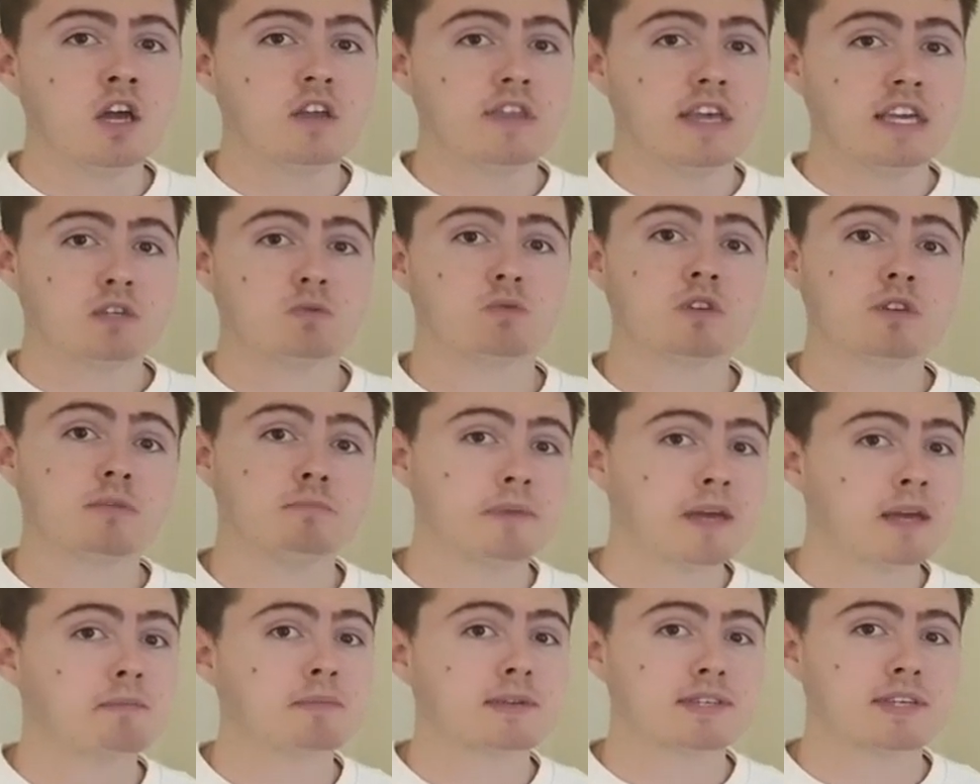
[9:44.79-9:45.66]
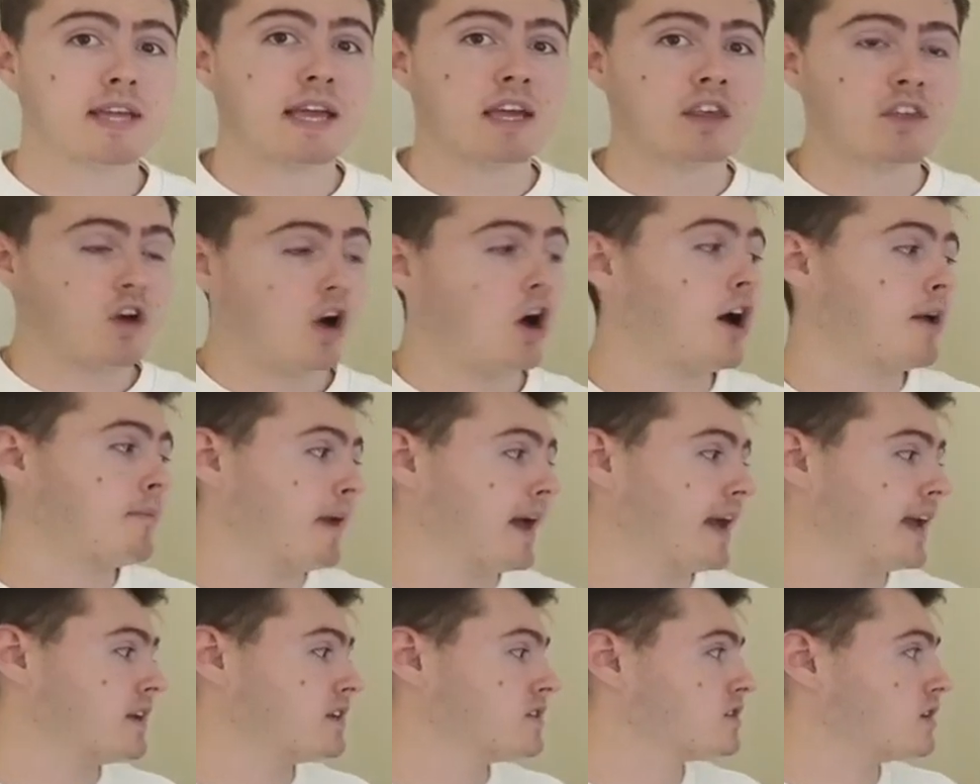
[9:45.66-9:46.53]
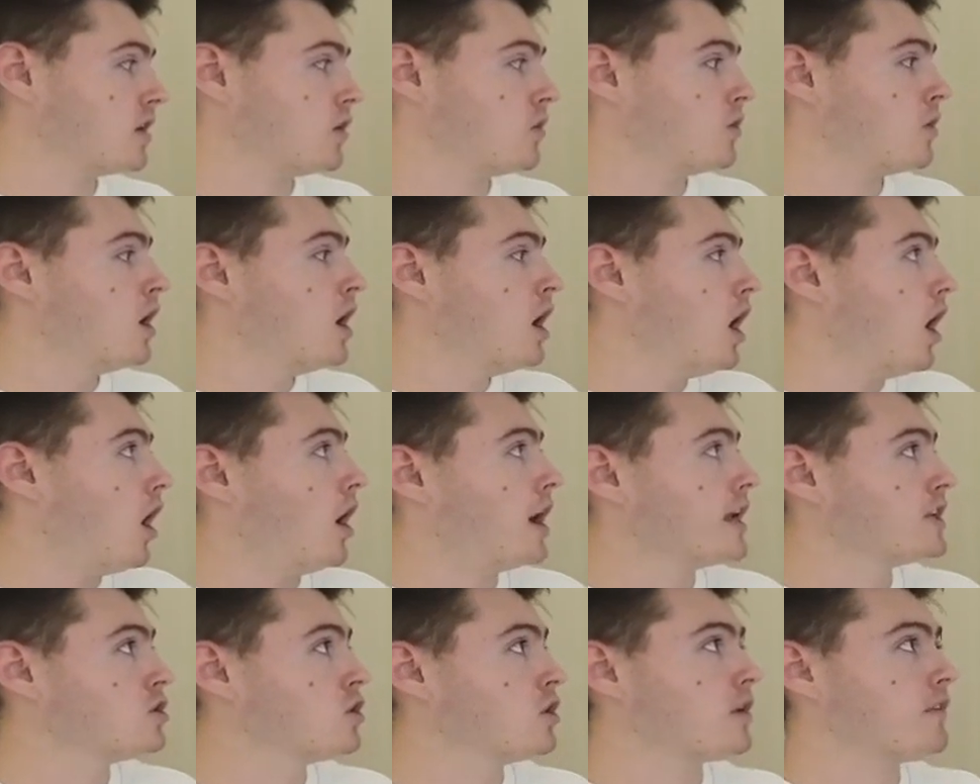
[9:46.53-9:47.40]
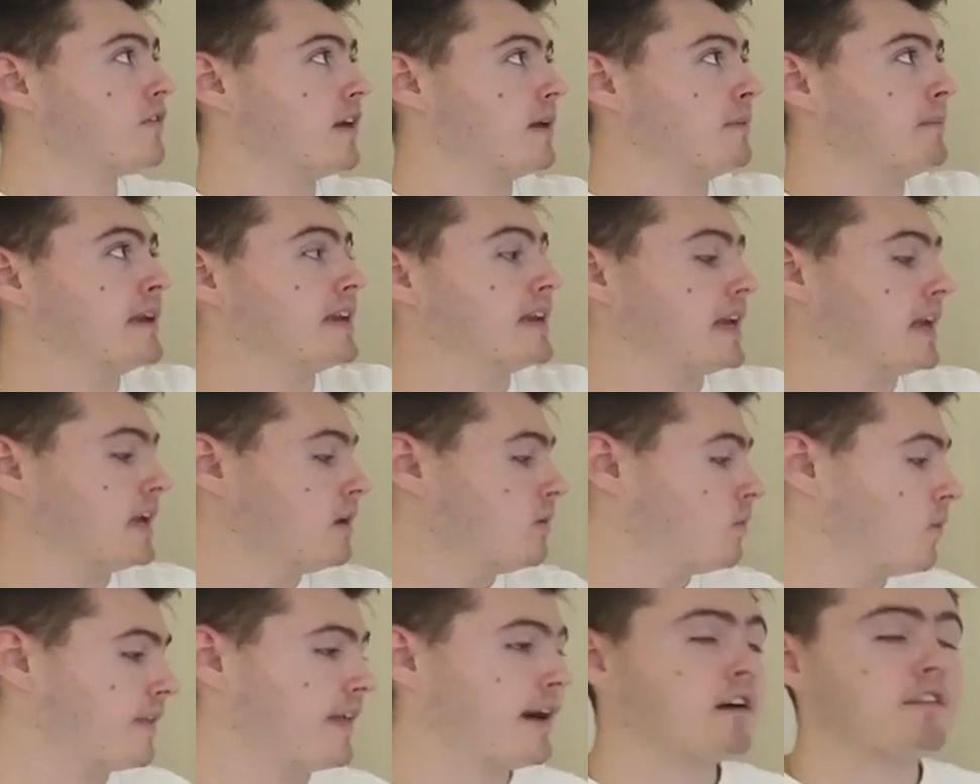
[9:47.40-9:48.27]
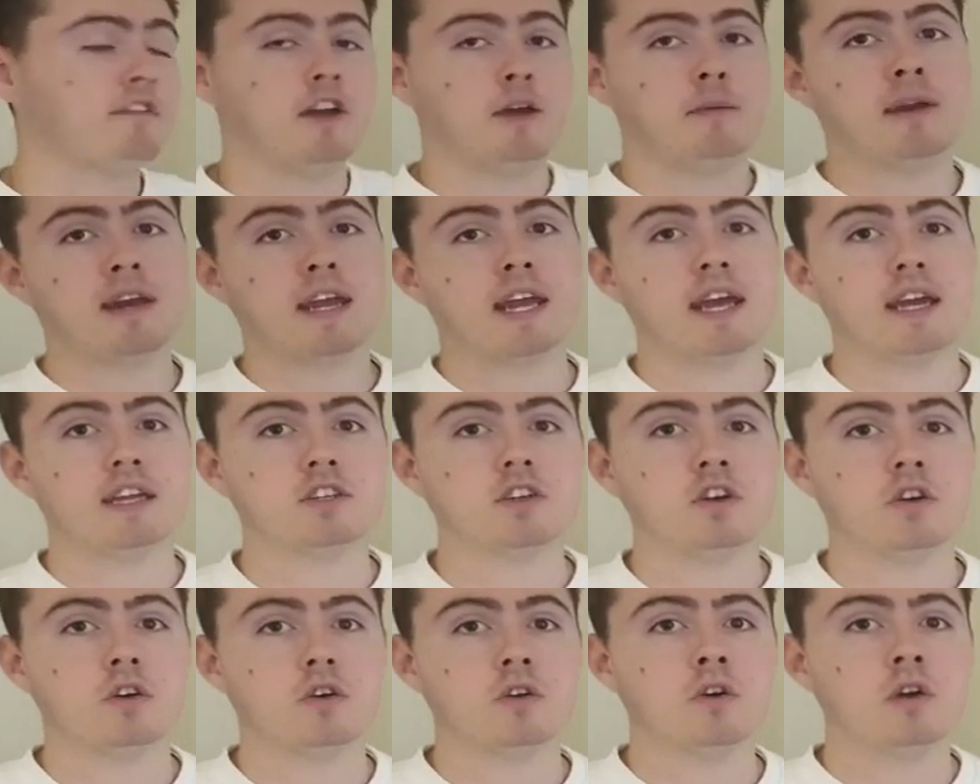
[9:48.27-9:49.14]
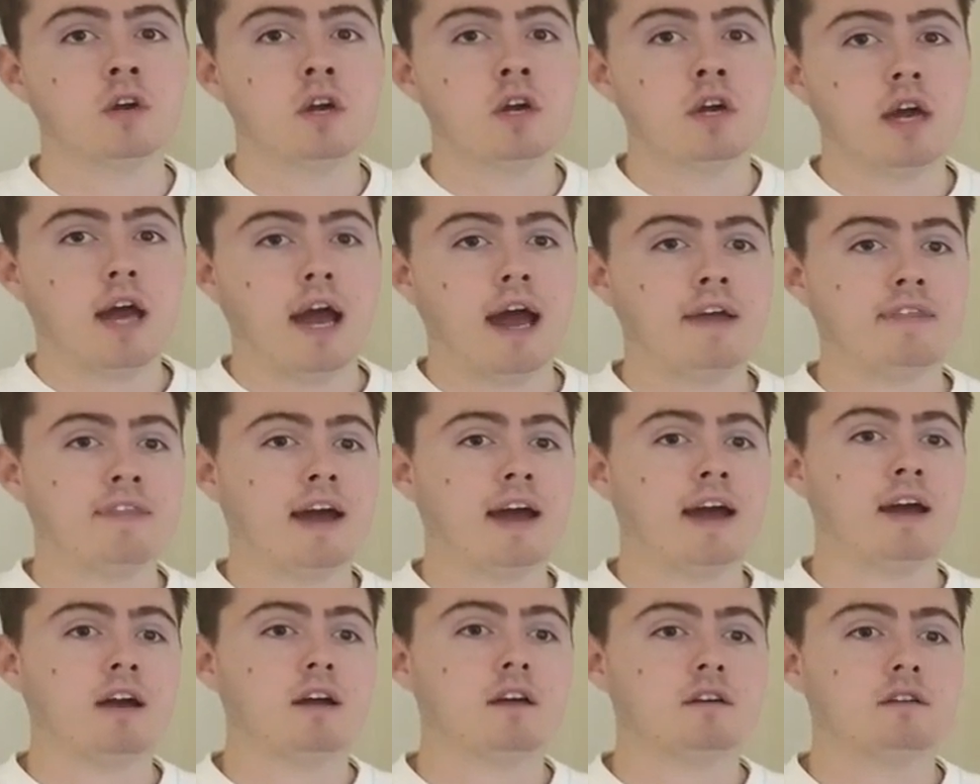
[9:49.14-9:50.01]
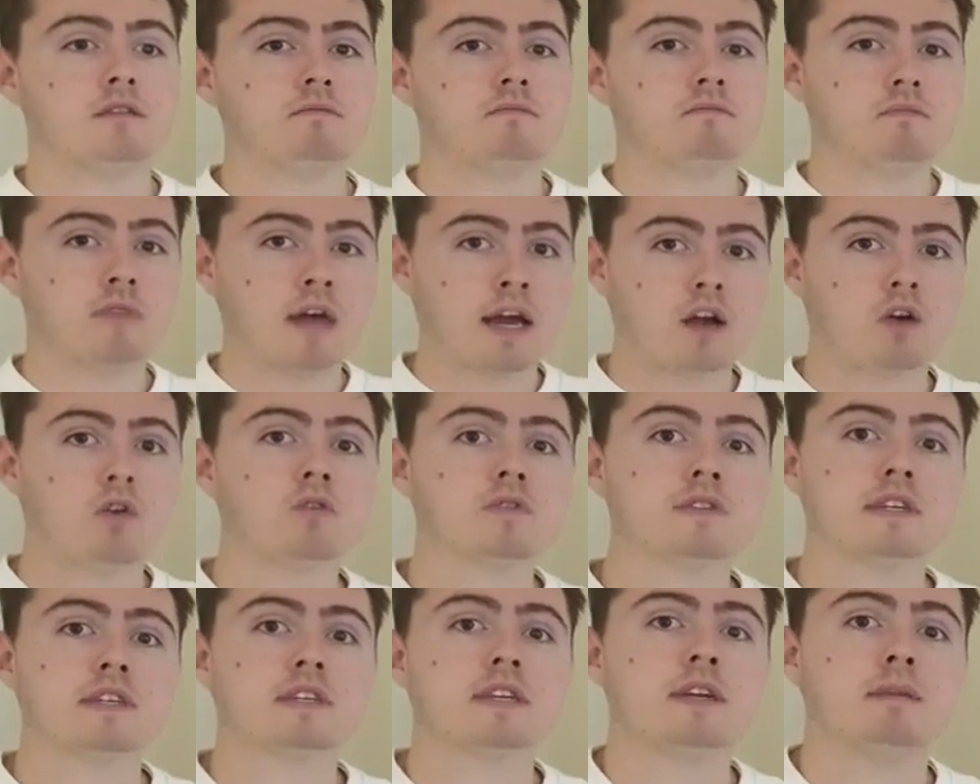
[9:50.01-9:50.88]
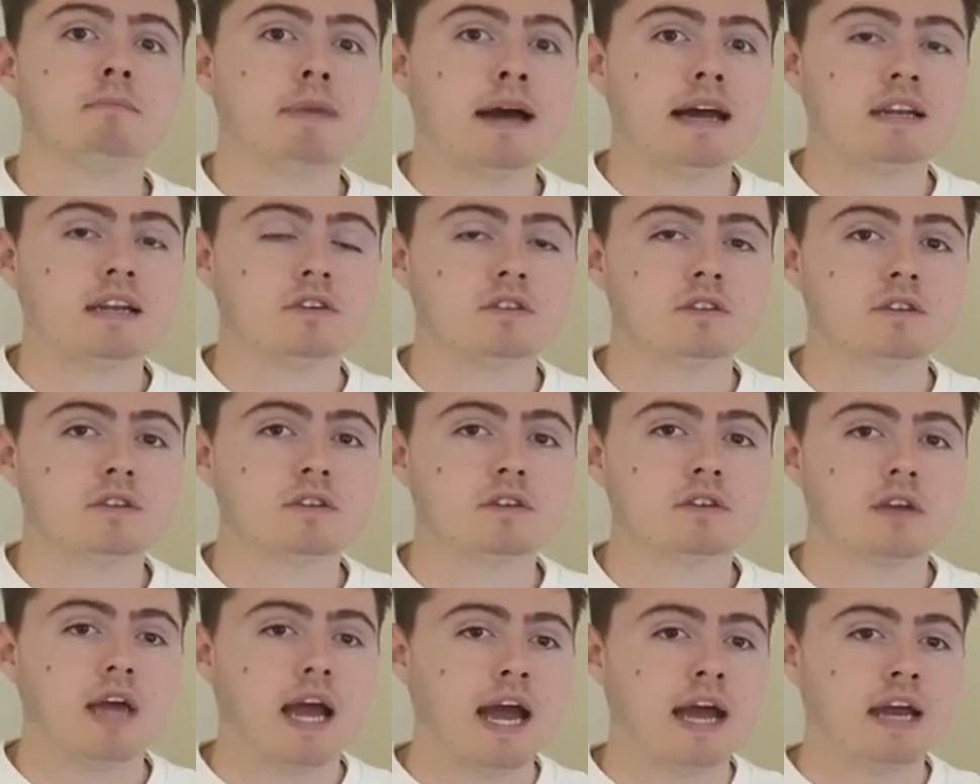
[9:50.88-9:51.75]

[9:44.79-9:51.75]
This was a big mistake that I made. So I took vitamin D without vitamin K2, and that causes an imbalance.